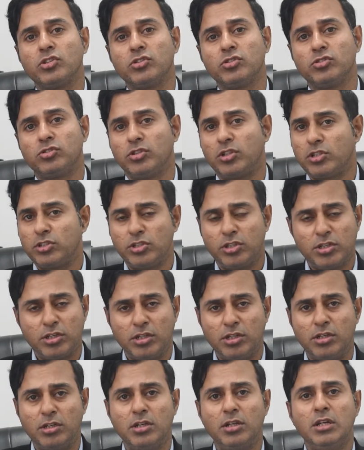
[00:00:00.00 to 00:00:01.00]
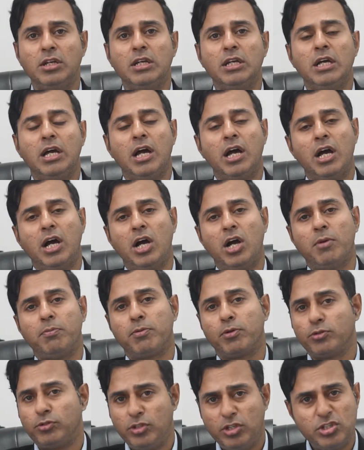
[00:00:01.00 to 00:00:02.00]
surgical
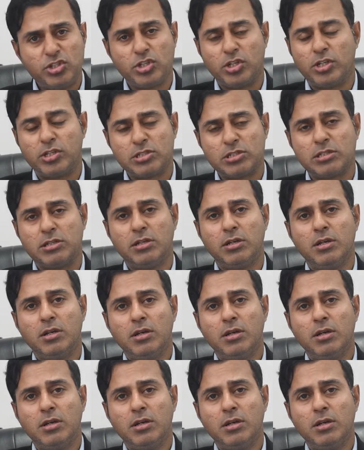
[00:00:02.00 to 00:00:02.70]
procedures,